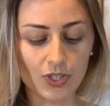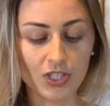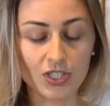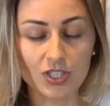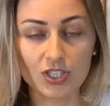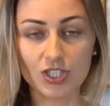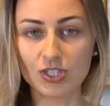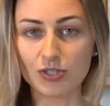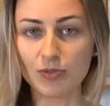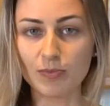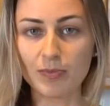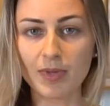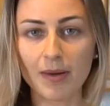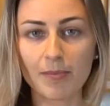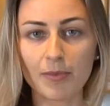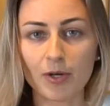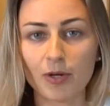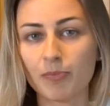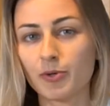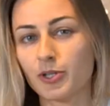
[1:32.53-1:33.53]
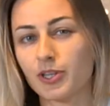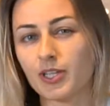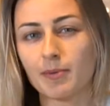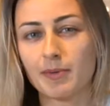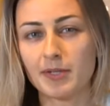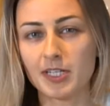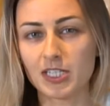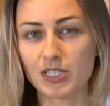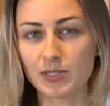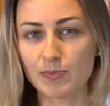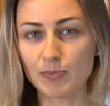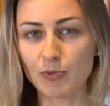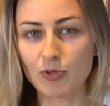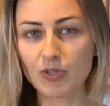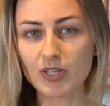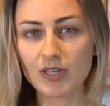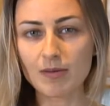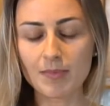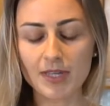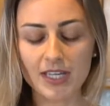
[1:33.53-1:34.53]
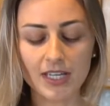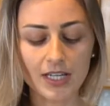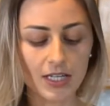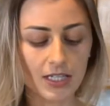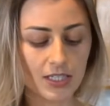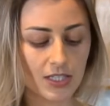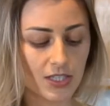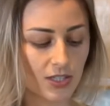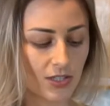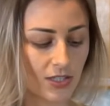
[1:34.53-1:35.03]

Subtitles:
consume them or put them in a smoothie because